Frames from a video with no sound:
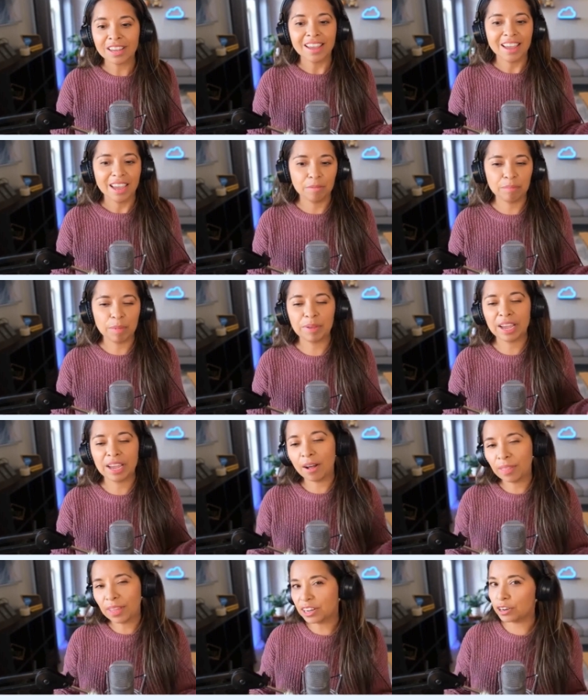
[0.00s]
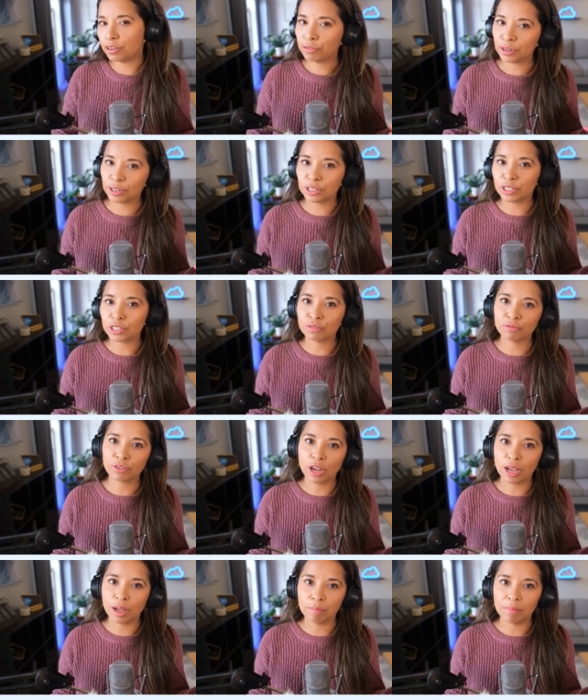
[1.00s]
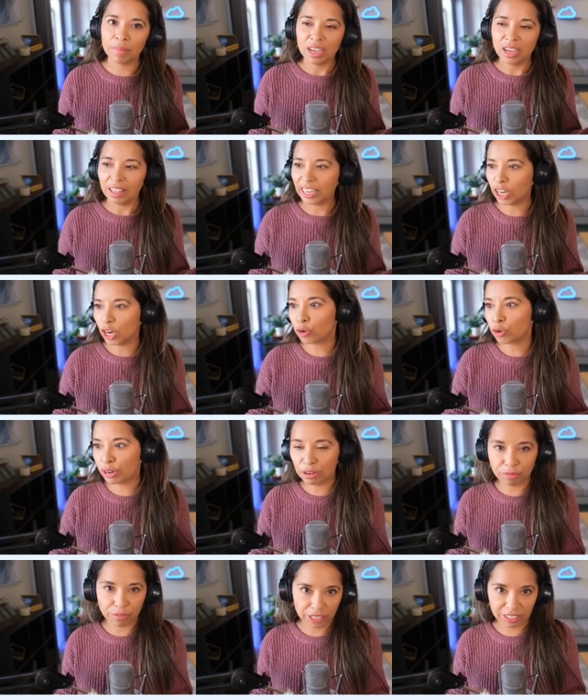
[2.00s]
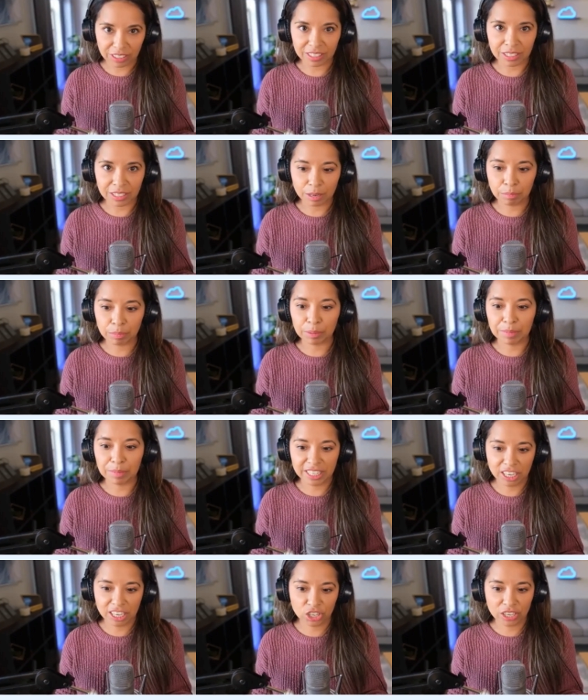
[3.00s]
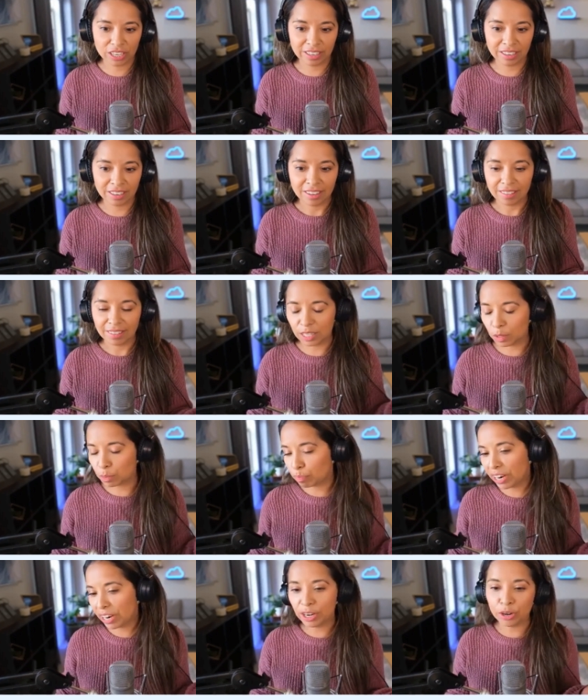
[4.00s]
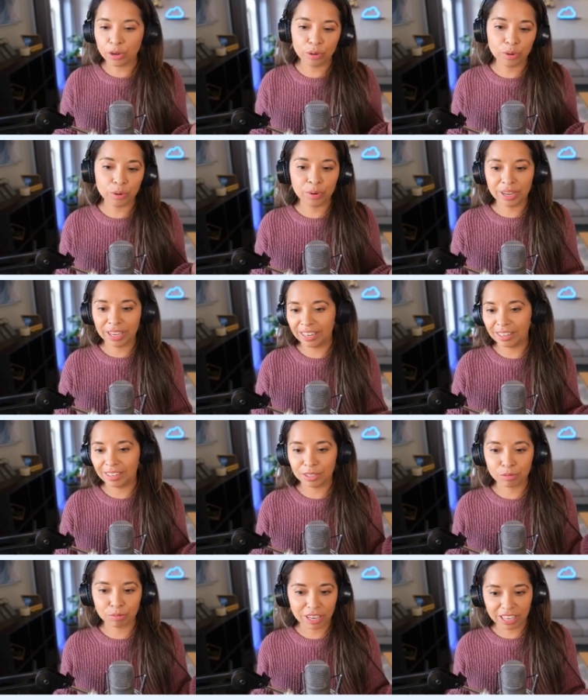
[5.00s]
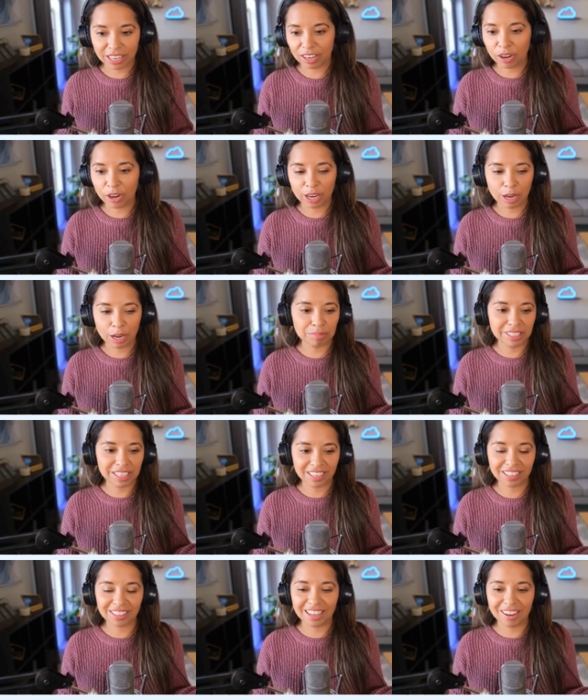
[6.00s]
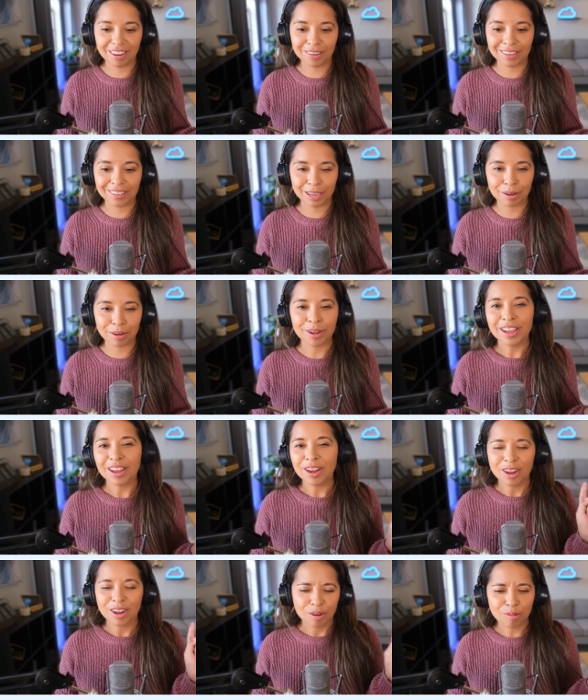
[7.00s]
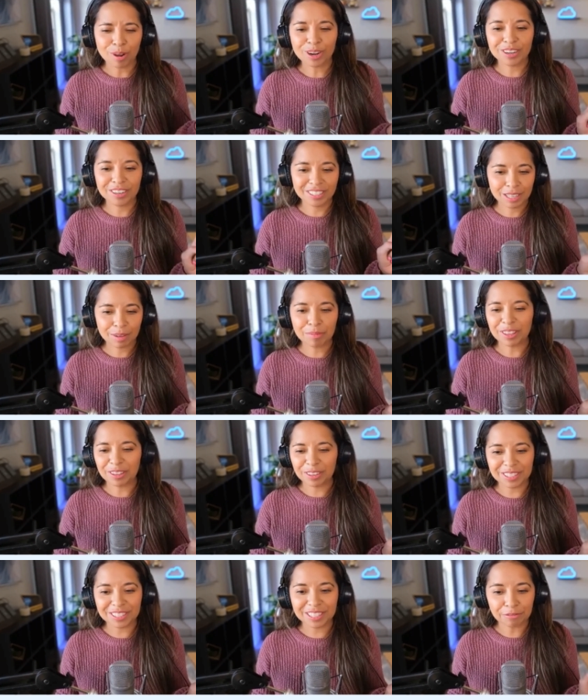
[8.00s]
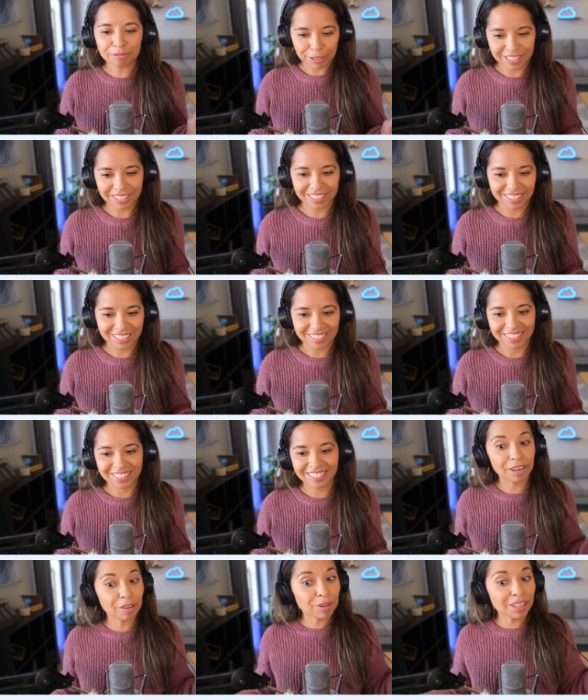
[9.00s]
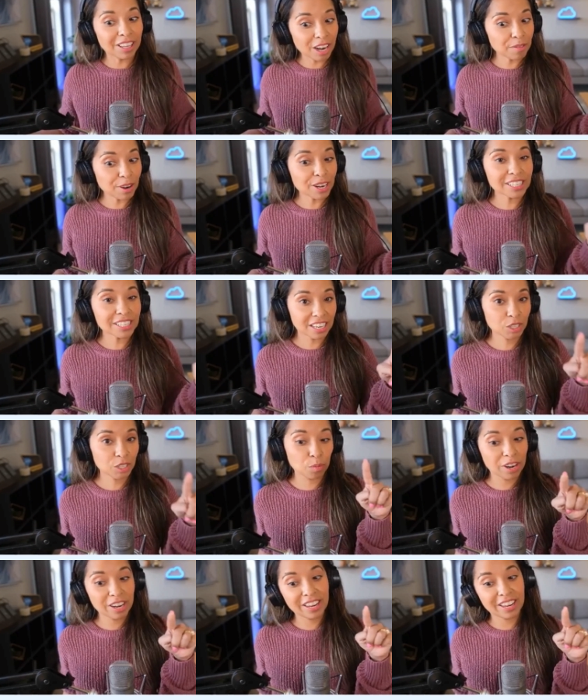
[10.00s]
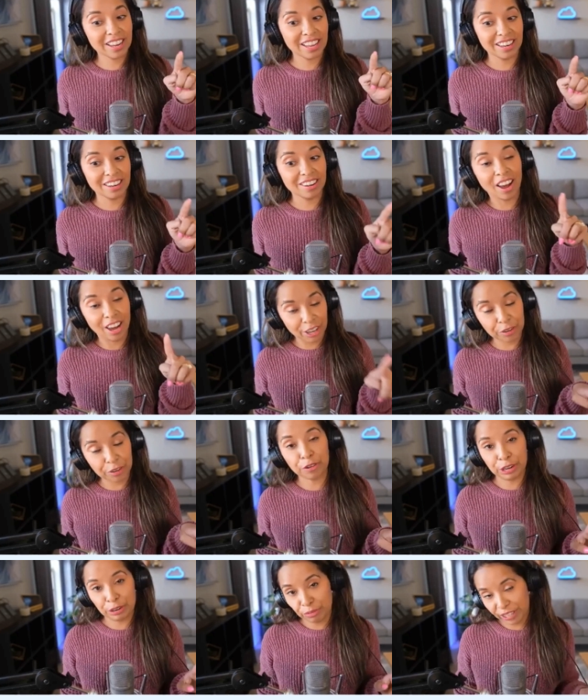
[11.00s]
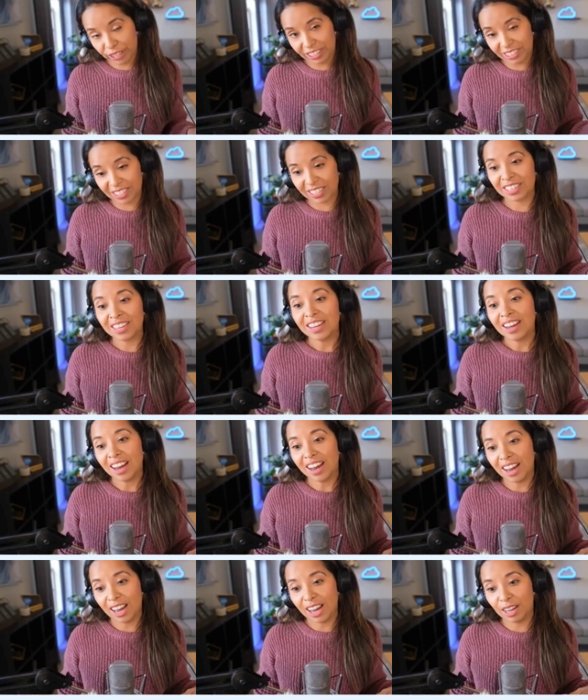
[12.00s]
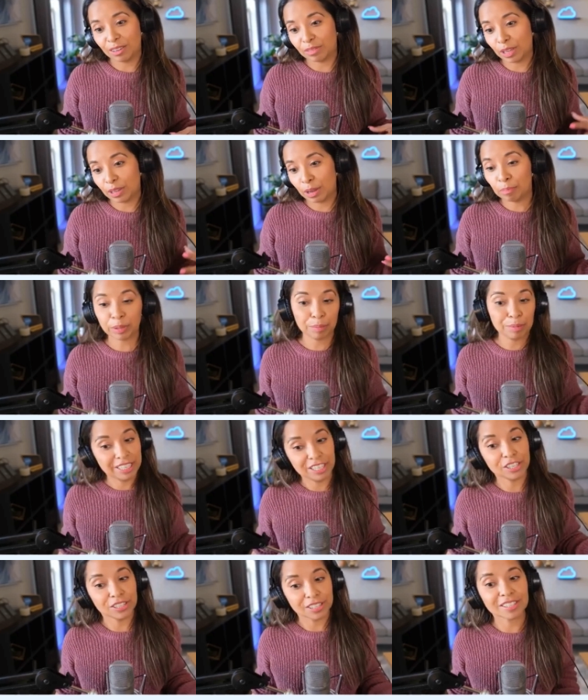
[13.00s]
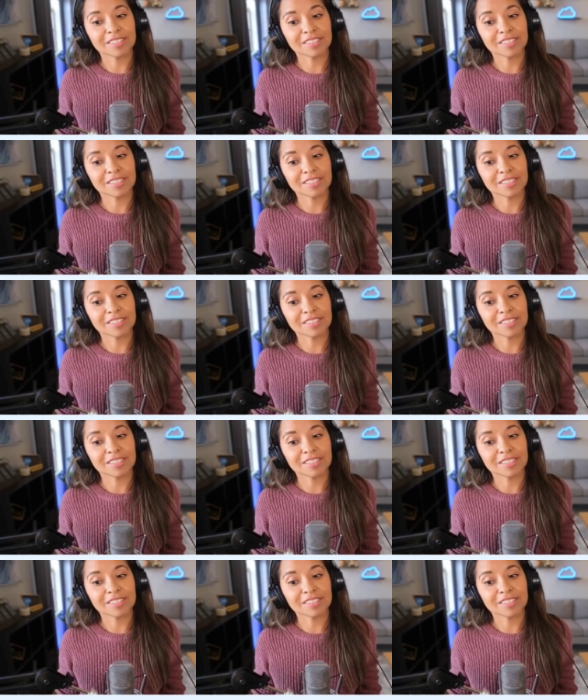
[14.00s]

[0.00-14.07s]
and maybe how that differs from like a greenfield implementation that's brand new and is ready to hook up data cloud. Like, yeah. what are some of those differences? Because I know a lot of architects are working in non greenfield uh, yeah implementations?